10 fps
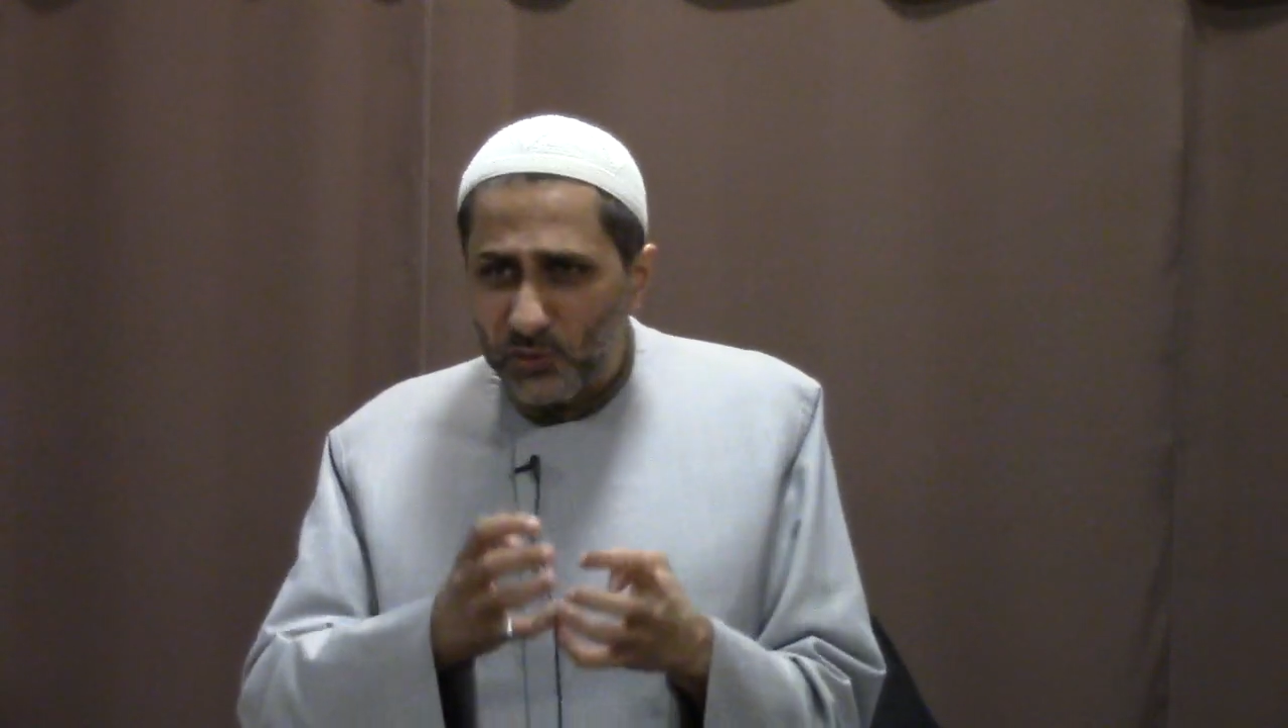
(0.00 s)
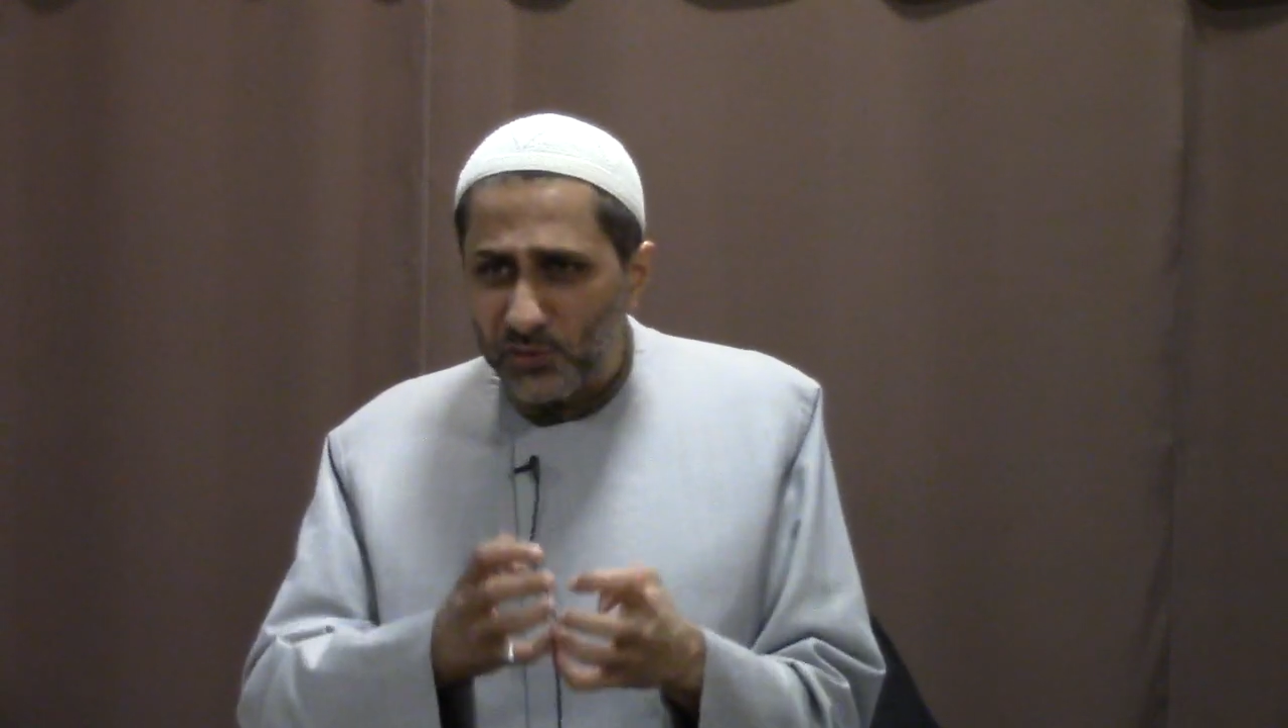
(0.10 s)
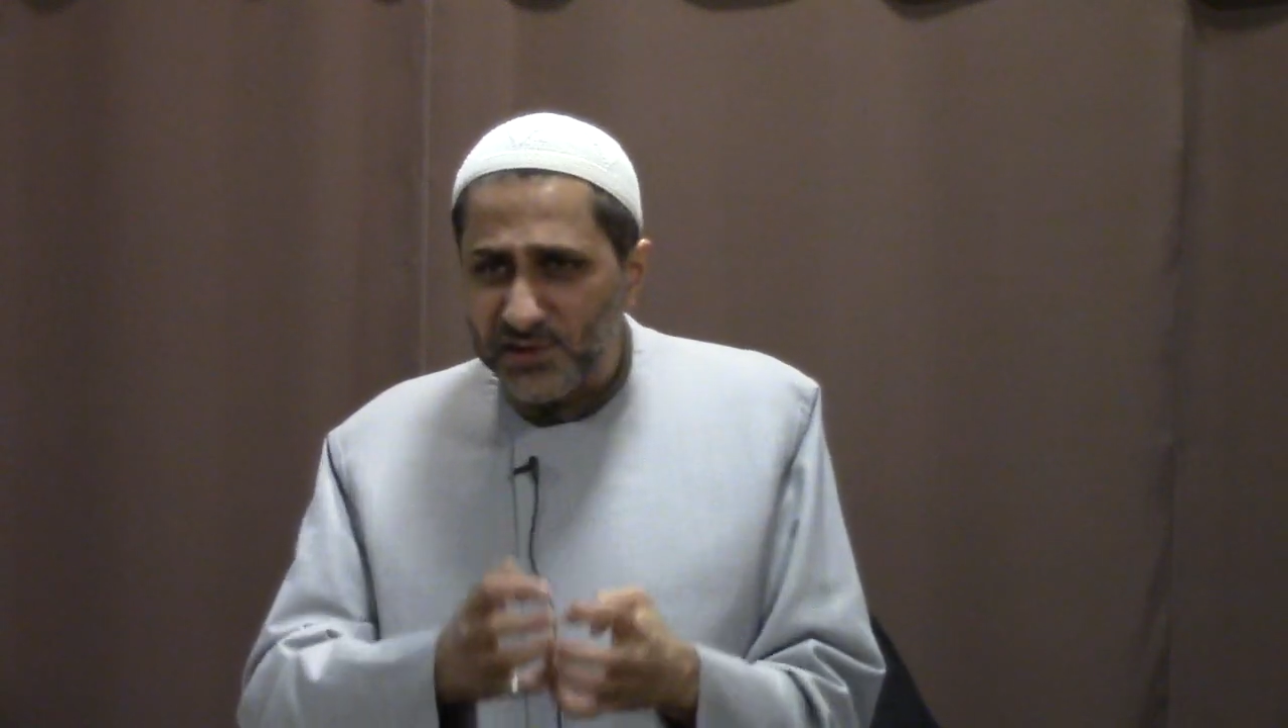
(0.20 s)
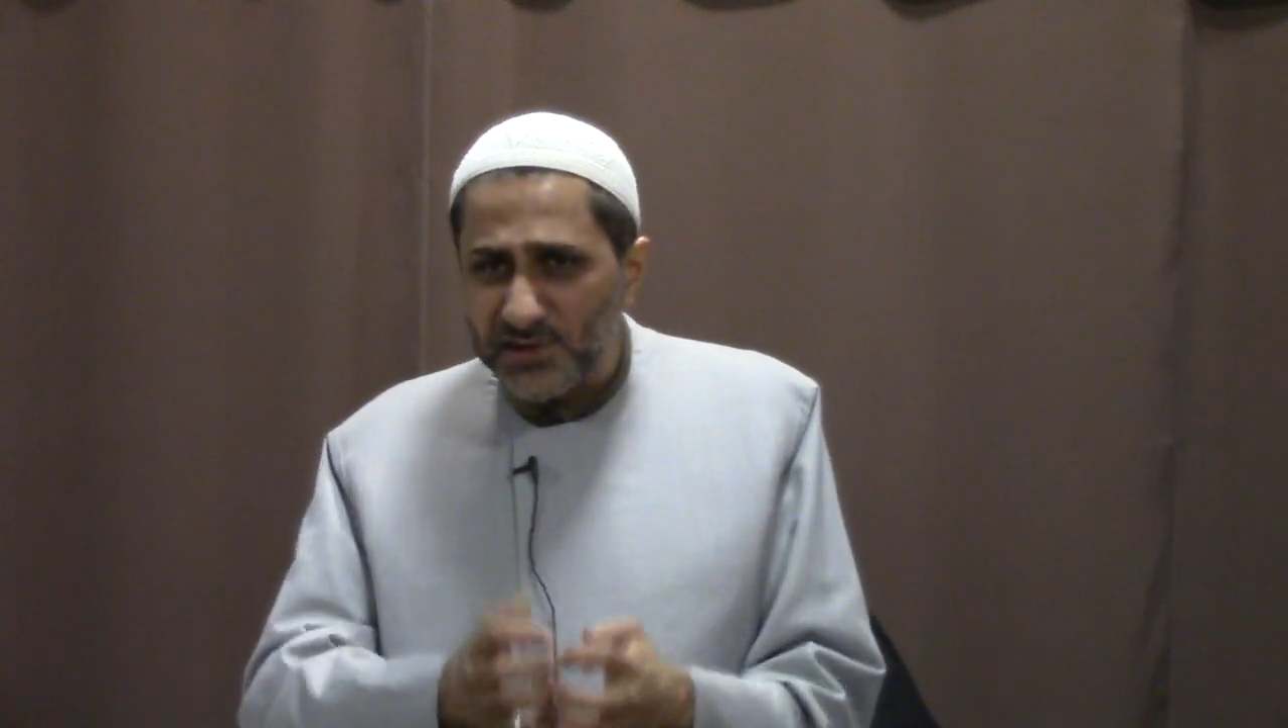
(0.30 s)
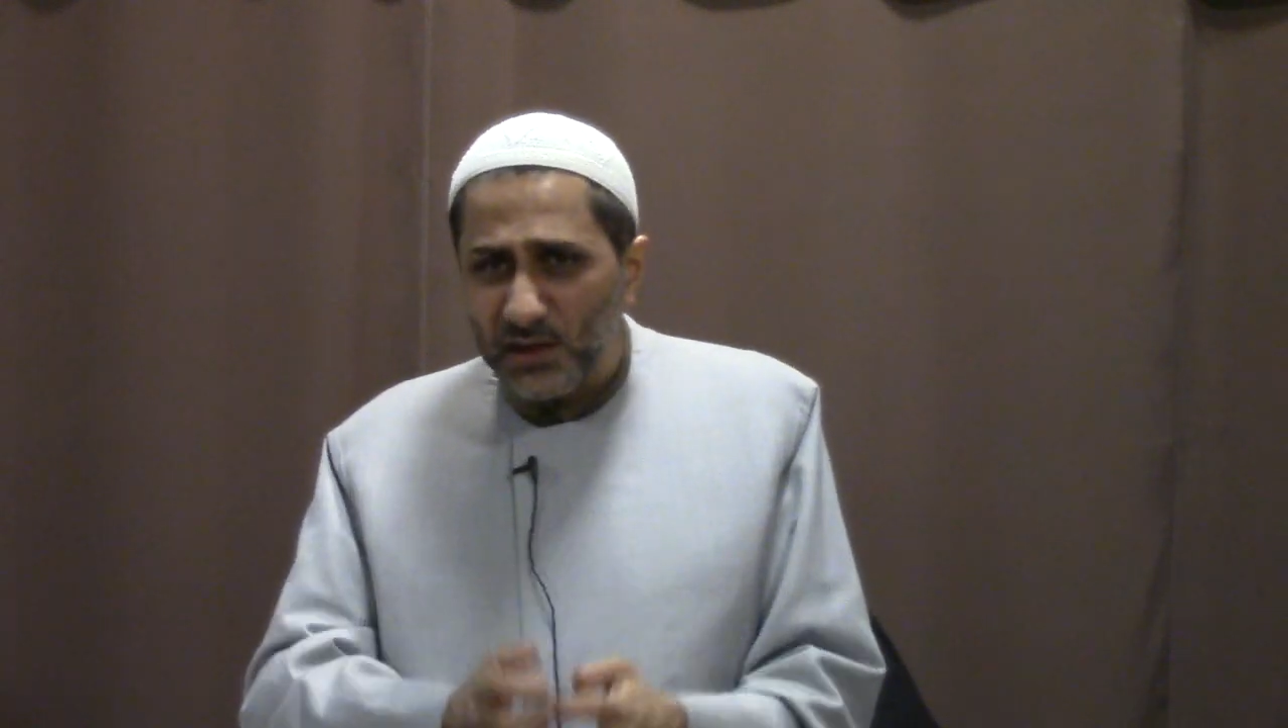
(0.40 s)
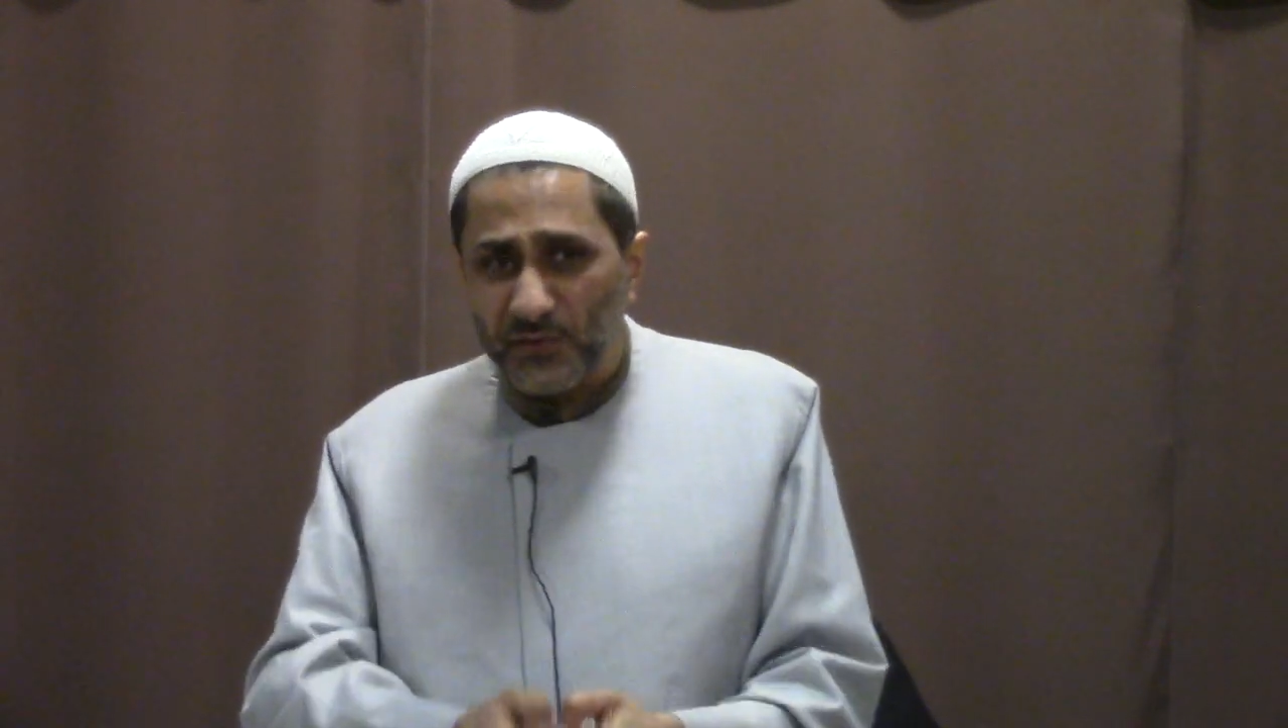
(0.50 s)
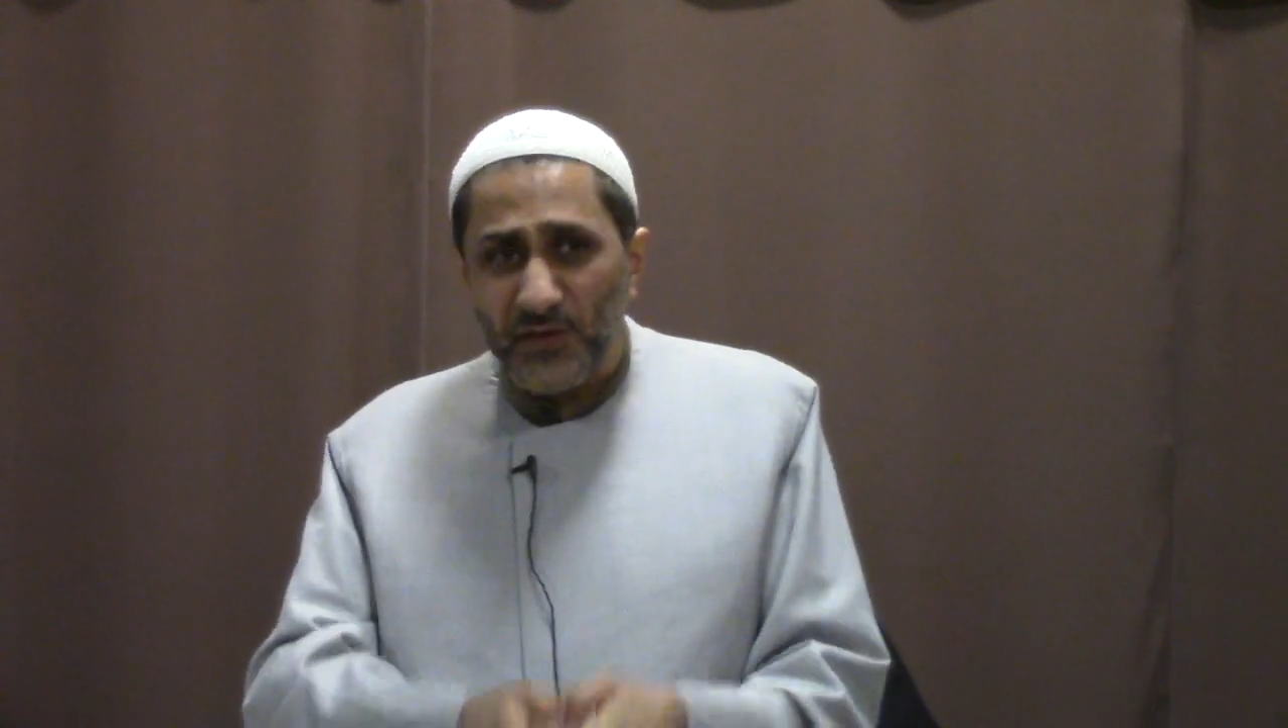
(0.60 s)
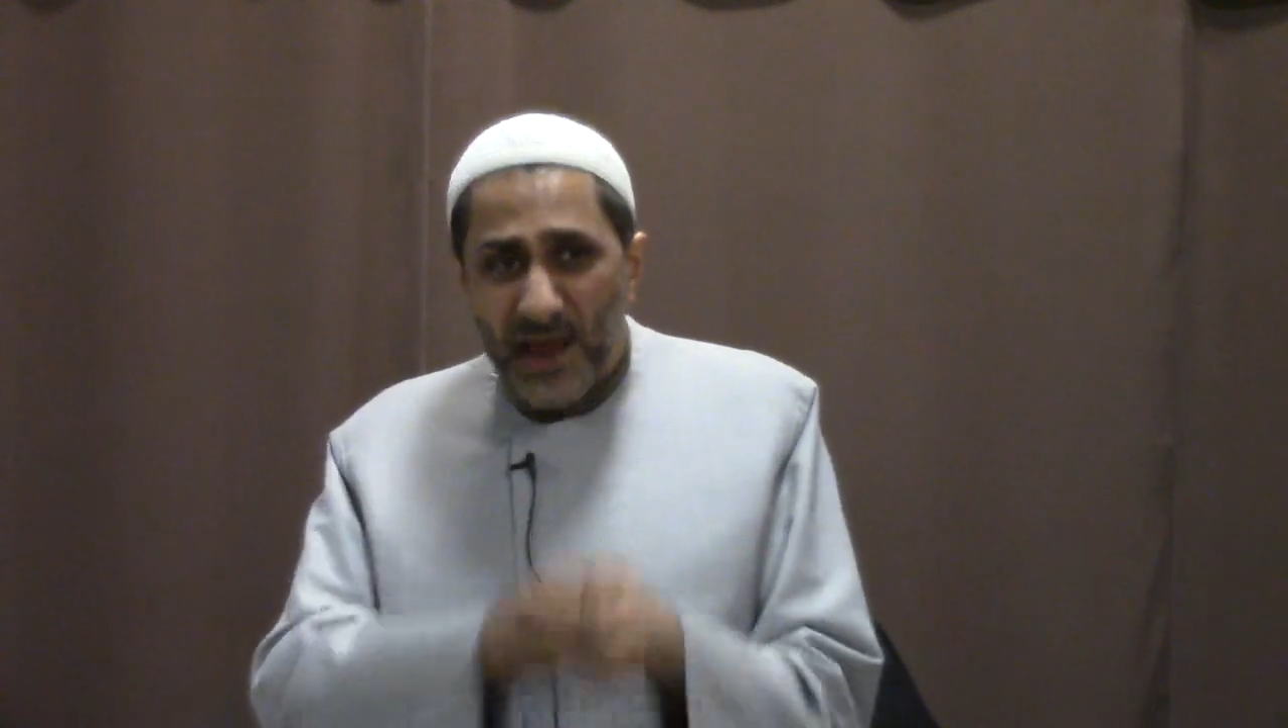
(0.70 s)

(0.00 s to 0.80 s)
own self